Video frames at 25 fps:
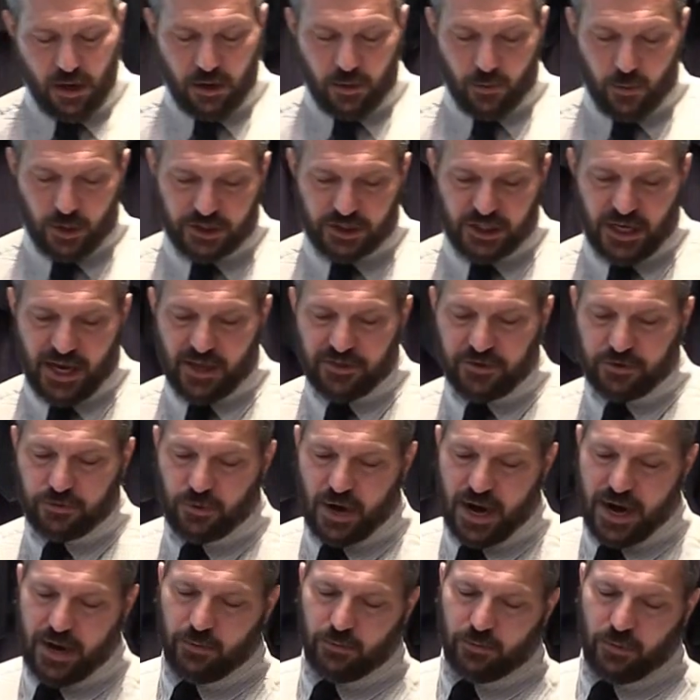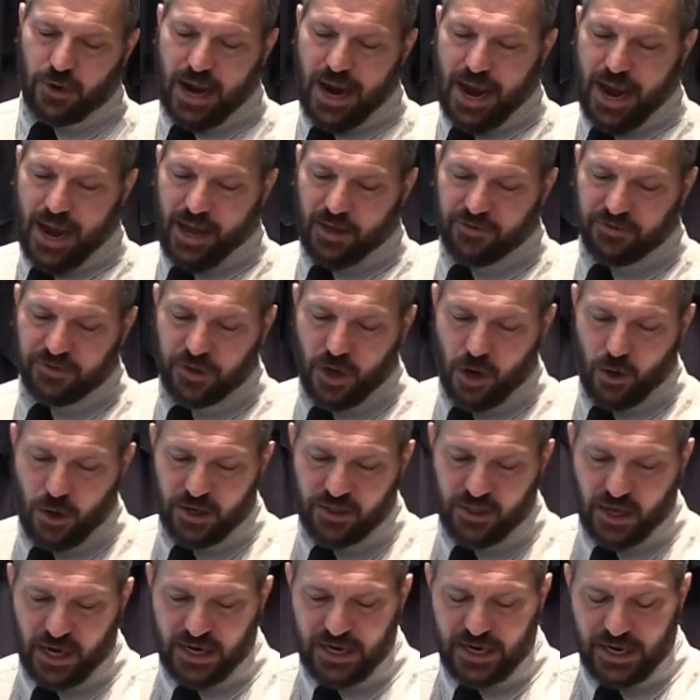which hath great wrath,
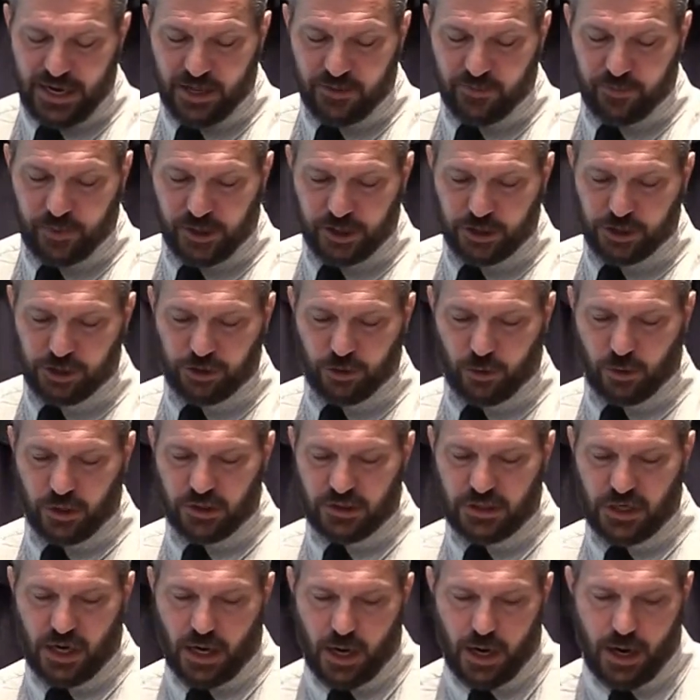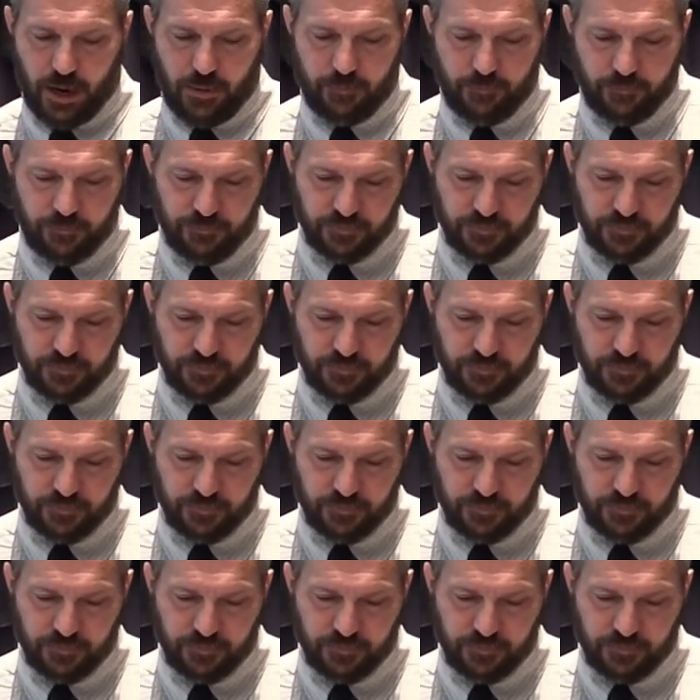knowing that he hath but a short time.